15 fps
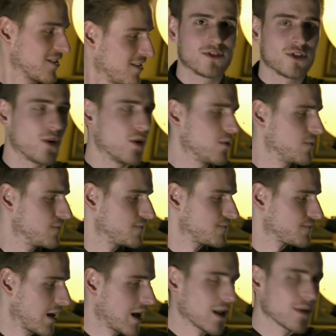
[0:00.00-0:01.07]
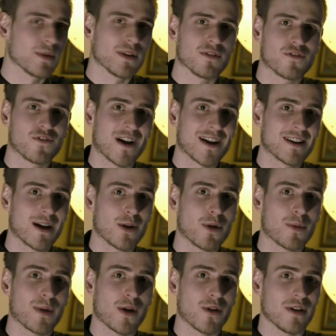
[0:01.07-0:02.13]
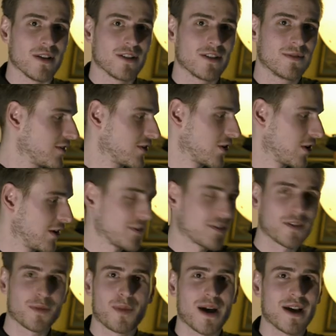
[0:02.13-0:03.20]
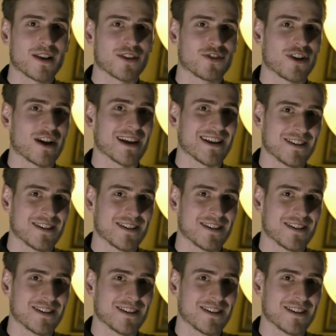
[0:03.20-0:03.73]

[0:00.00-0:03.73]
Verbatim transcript: So I'll be finding out about it. So if it's a pile of